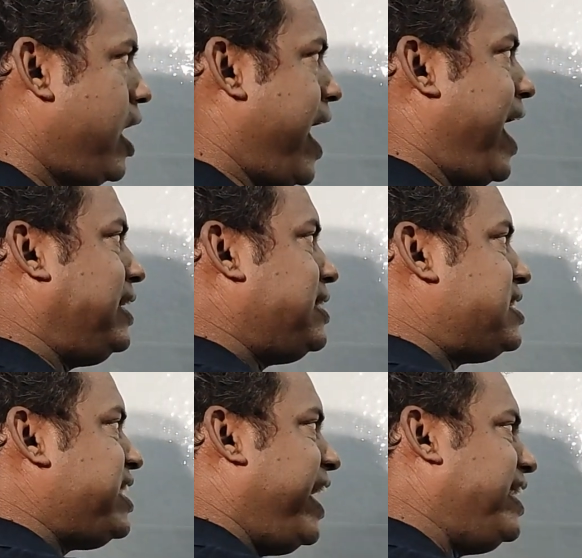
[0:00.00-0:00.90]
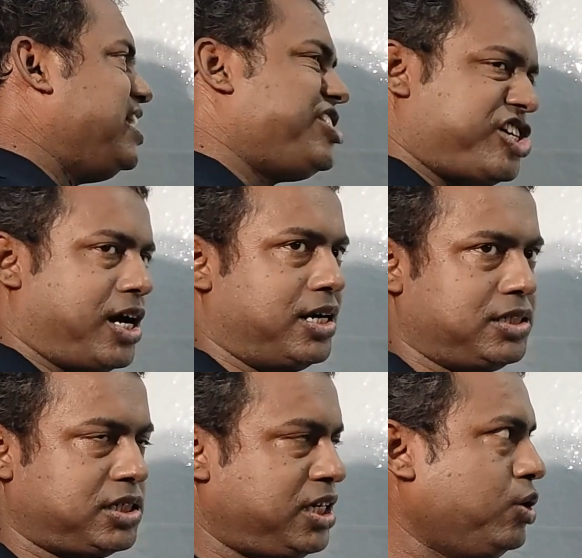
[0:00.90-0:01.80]
and the any
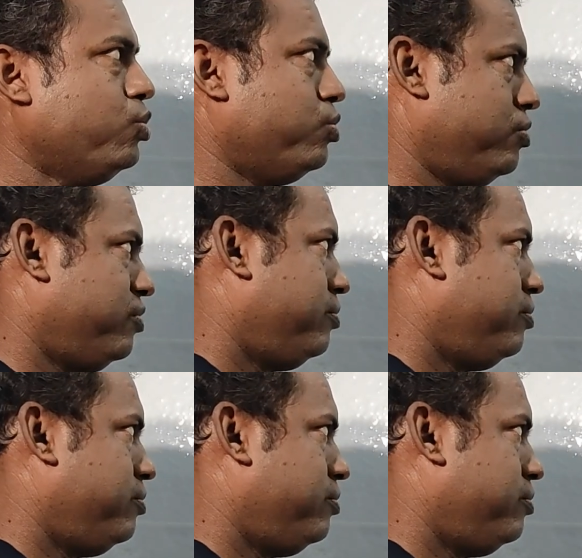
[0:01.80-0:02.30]
charge Q,